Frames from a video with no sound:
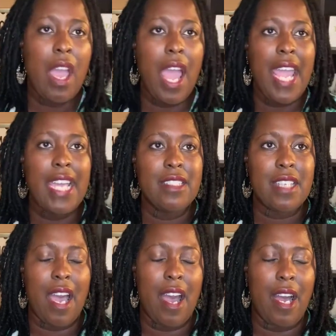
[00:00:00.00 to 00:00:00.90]
And
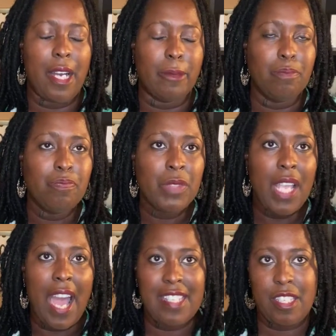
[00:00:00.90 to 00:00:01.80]

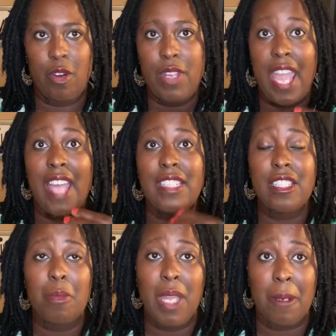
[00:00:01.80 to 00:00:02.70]
I said, okay, I need
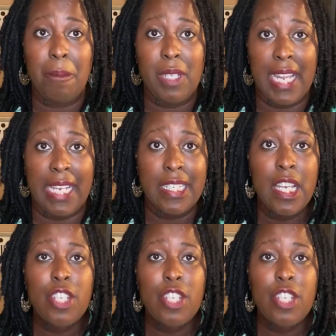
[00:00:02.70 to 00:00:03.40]
to make a plan.